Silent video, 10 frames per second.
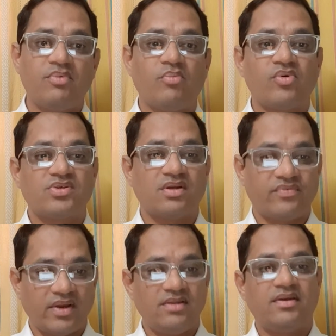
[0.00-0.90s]
proportion of
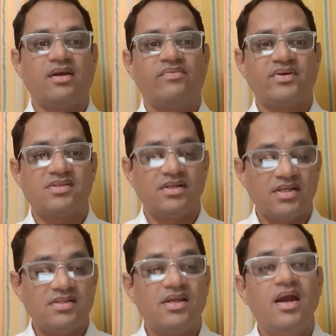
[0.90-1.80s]
healthcare
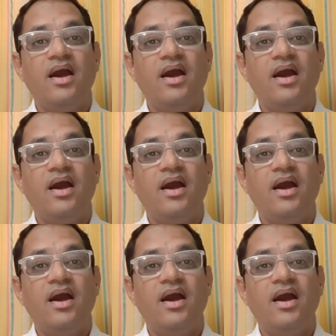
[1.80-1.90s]
facilities